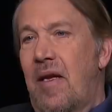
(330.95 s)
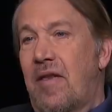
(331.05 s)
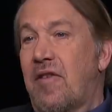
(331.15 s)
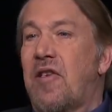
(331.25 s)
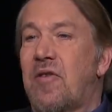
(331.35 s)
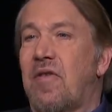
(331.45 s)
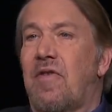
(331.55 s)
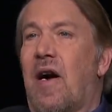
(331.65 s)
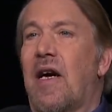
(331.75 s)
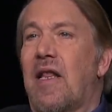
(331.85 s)
is accused of
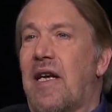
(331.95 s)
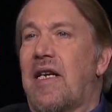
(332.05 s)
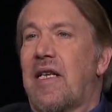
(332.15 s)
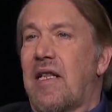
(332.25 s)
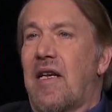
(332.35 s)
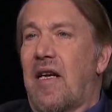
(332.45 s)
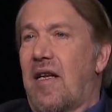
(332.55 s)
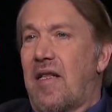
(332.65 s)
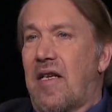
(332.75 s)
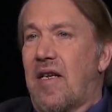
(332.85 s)
violating
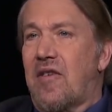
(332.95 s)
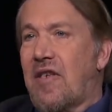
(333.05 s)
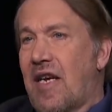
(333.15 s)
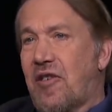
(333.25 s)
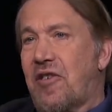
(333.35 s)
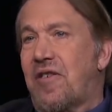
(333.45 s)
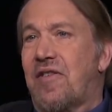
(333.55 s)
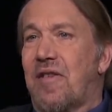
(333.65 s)
the sanctions,